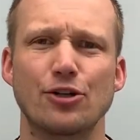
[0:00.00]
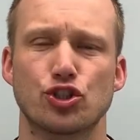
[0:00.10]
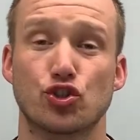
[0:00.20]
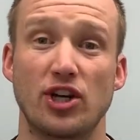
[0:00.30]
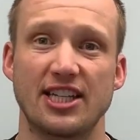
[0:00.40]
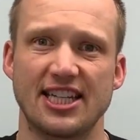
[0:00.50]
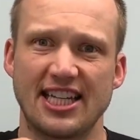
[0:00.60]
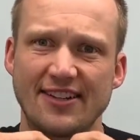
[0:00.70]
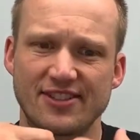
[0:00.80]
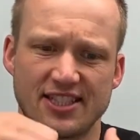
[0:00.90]
strength. It
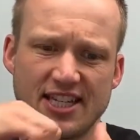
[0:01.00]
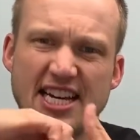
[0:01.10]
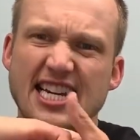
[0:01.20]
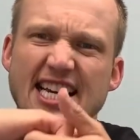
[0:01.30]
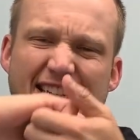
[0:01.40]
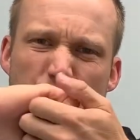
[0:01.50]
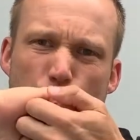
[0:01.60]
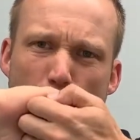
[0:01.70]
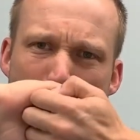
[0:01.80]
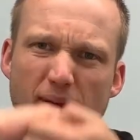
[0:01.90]
gives its
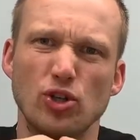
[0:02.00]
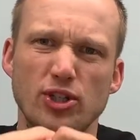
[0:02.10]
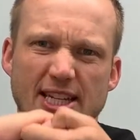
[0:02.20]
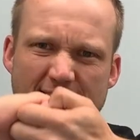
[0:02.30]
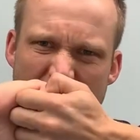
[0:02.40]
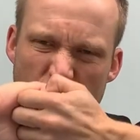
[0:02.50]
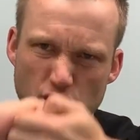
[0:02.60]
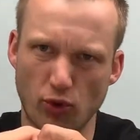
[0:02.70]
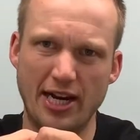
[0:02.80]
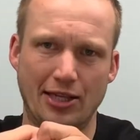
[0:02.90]
durability and its
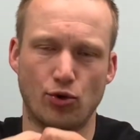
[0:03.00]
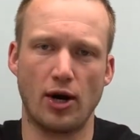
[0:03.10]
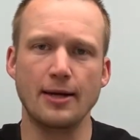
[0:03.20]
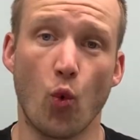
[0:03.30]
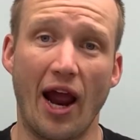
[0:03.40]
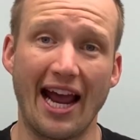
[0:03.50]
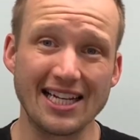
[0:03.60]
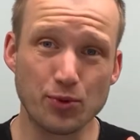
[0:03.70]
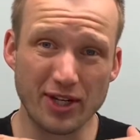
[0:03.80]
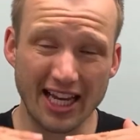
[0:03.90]
strength, right?
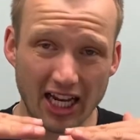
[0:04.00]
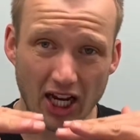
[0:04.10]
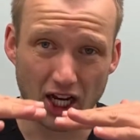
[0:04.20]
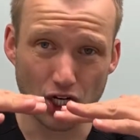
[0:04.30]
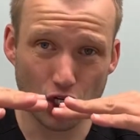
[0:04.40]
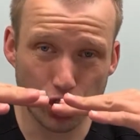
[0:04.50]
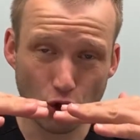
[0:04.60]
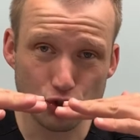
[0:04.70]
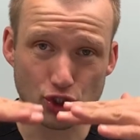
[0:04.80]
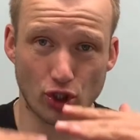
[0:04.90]
As we get
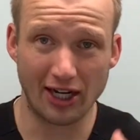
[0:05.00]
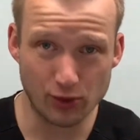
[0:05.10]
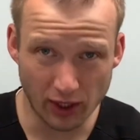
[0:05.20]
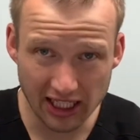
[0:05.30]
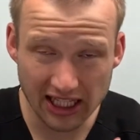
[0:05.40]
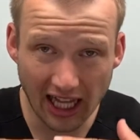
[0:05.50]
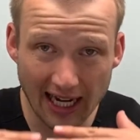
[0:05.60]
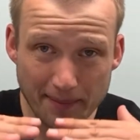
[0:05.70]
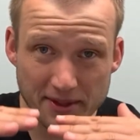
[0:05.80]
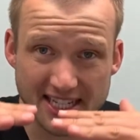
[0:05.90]
closer, as we
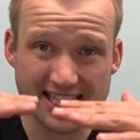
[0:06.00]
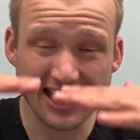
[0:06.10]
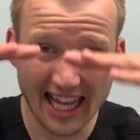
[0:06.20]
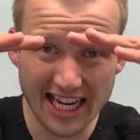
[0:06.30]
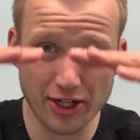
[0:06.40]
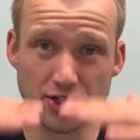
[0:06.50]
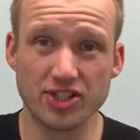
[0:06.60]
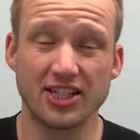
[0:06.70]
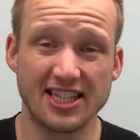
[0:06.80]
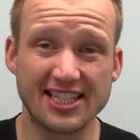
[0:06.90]
climb these
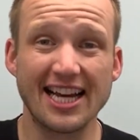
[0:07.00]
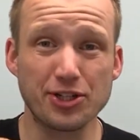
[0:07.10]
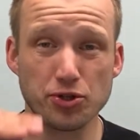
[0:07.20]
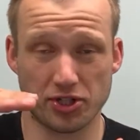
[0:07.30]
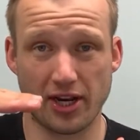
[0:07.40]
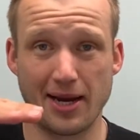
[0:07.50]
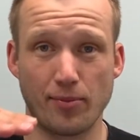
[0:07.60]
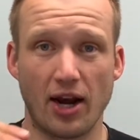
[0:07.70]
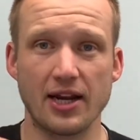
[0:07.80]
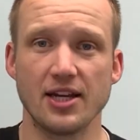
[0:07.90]
layers in the Tetris game,
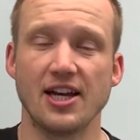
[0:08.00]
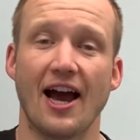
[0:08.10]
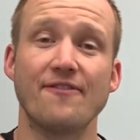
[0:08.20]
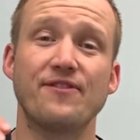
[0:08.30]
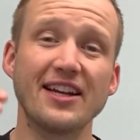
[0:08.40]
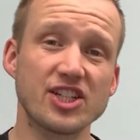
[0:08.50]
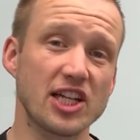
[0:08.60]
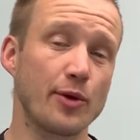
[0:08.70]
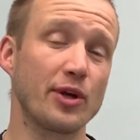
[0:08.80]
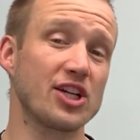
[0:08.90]
right?
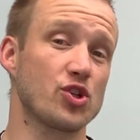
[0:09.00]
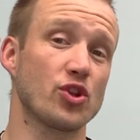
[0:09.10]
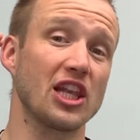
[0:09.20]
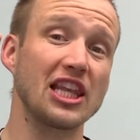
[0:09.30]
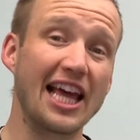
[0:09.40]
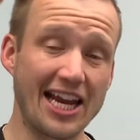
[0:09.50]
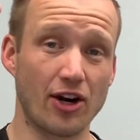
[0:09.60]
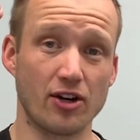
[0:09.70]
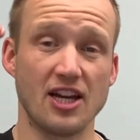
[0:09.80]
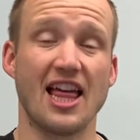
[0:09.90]
Eventually we get to the
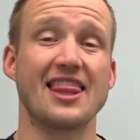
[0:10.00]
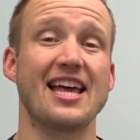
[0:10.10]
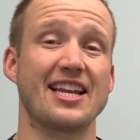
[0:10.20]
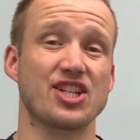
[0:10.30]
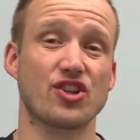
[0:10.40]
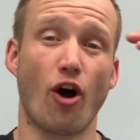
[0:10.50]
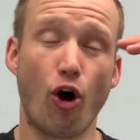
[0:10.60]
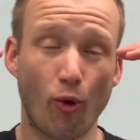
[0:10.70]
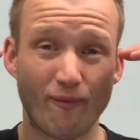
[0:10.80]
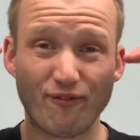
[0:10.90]
layer that is
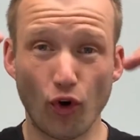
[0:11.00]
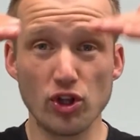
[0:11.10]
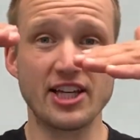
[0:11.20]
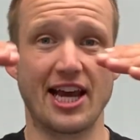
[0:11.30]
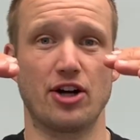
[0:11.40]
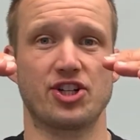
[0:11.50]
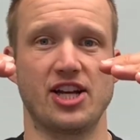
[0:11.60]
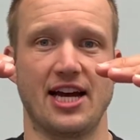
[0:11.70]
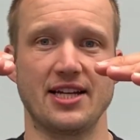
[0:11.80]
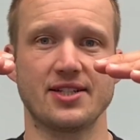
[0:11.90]
all fully
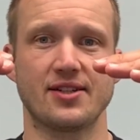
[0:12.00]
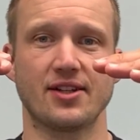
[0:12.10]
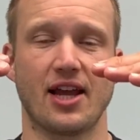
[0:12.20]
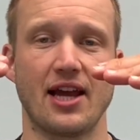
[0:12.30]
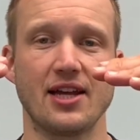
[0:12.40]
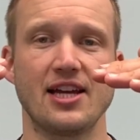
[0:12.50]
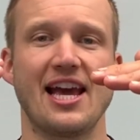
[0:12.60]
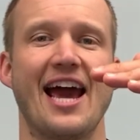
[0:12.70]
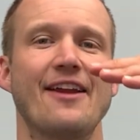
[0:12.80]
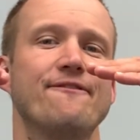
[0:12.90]
keratinized, okay?
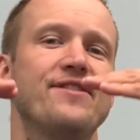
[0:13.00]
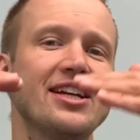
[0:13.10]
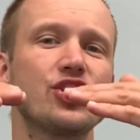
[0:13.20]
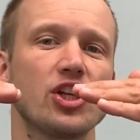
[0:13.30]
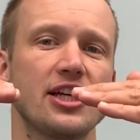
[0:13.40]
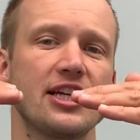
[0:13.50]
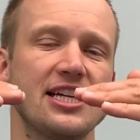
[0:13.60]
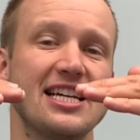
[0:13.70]
And eventually